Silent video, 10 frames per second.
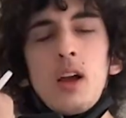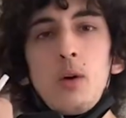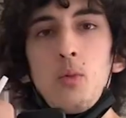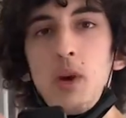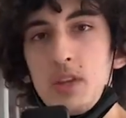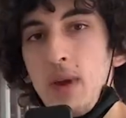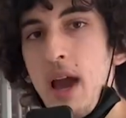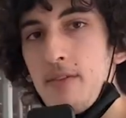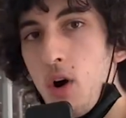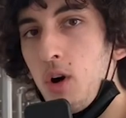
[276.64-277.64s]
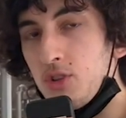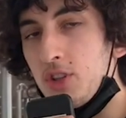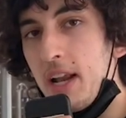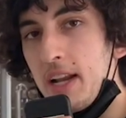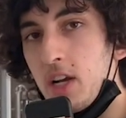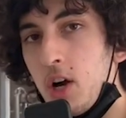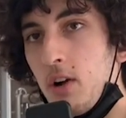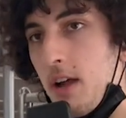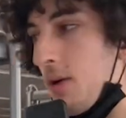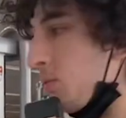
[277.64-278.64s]
When you have alternating
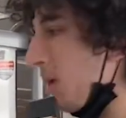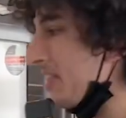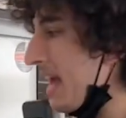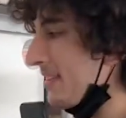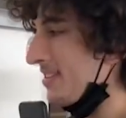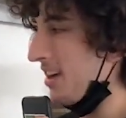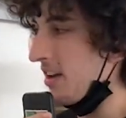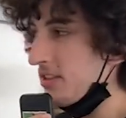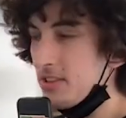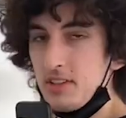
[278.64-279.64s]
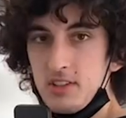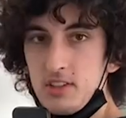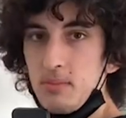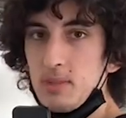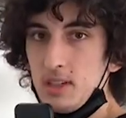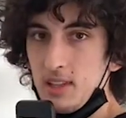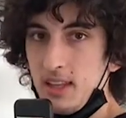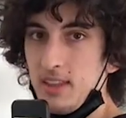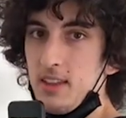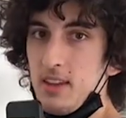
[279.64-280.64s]
current, what that does to something
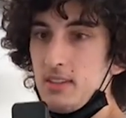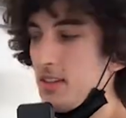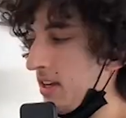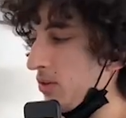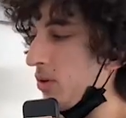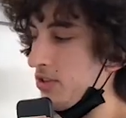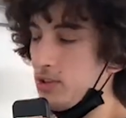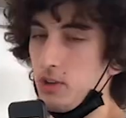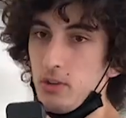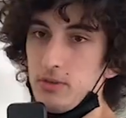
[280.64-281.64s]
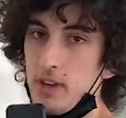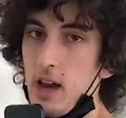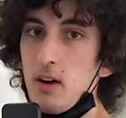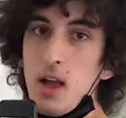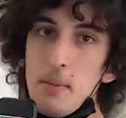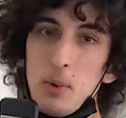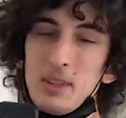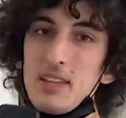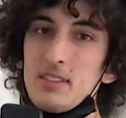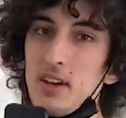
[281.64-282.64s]
like this, ignore the circle for now, but what
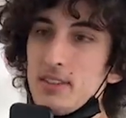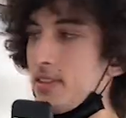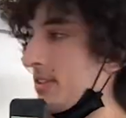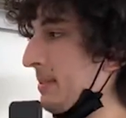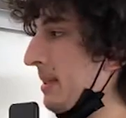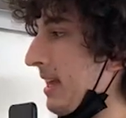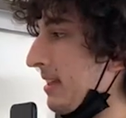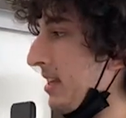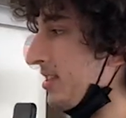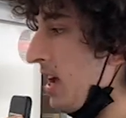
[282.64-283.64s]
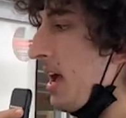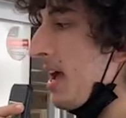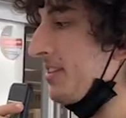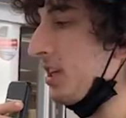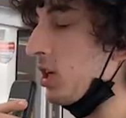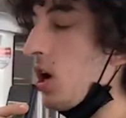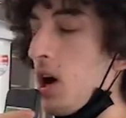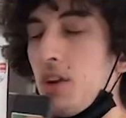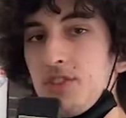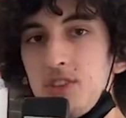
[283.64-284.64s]
that does to something like this is it
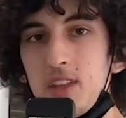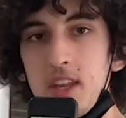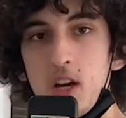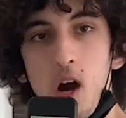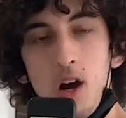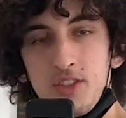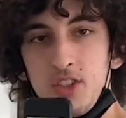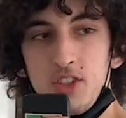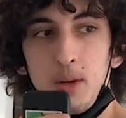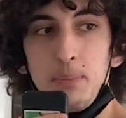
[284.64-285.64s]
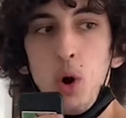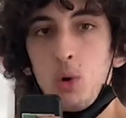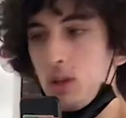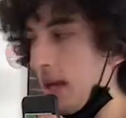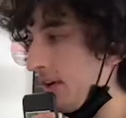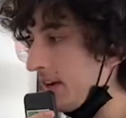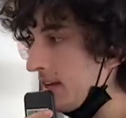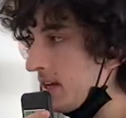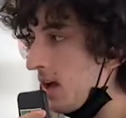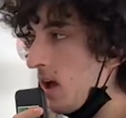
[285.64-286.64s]
constantly causes the
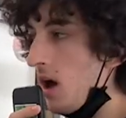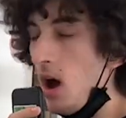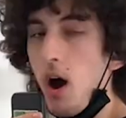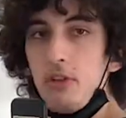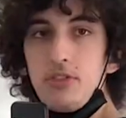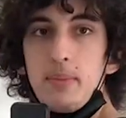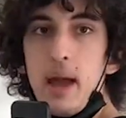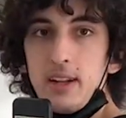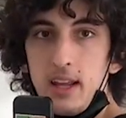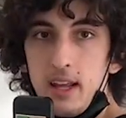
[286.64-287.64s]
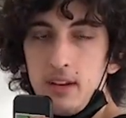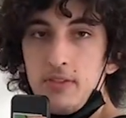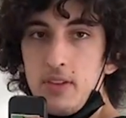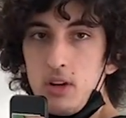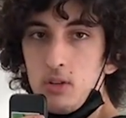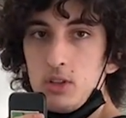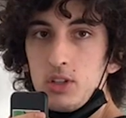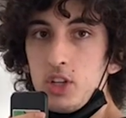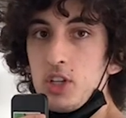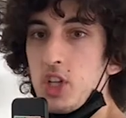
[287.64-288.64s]
polarity of the magnetic field
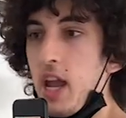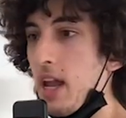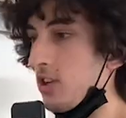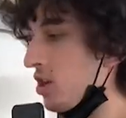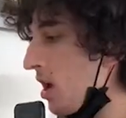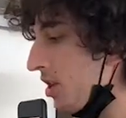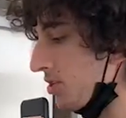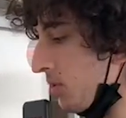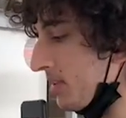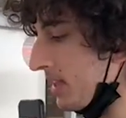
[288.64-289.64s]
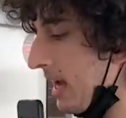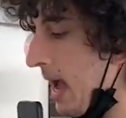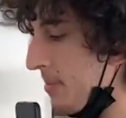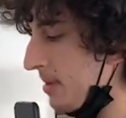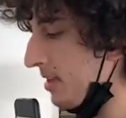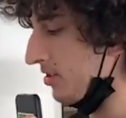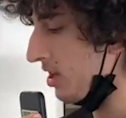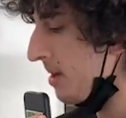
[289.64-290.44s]
to change. So what's going to happen is